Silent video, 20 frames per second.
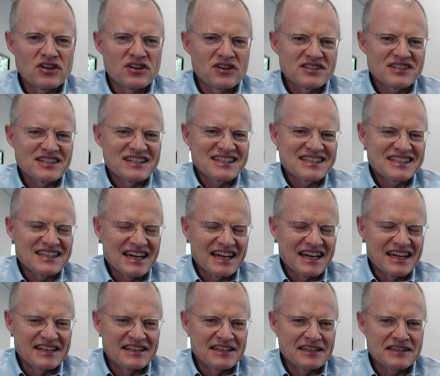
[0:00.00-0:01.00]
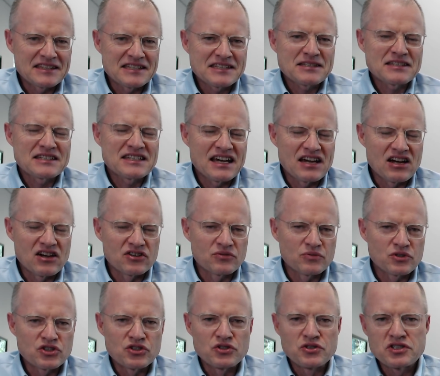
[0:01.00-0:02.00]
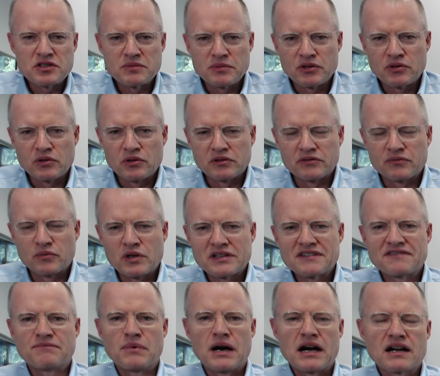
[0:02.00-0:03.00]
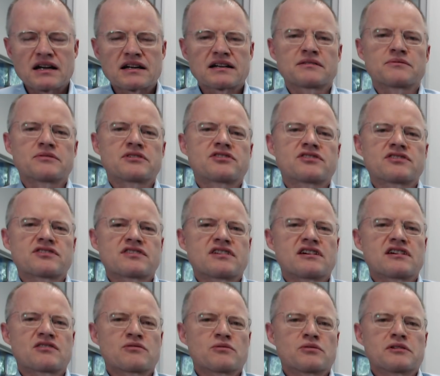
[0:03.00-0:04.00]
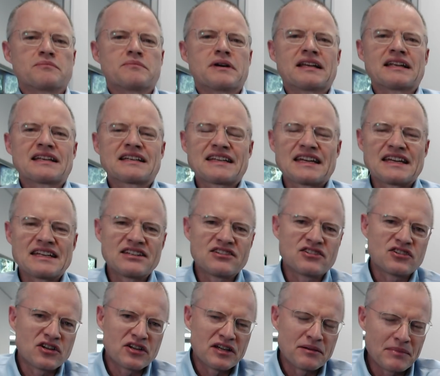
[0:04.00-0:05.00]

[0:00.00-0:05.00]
as an aside, that this town, which used to be called Witbank, which is now called eMalahleni, you know,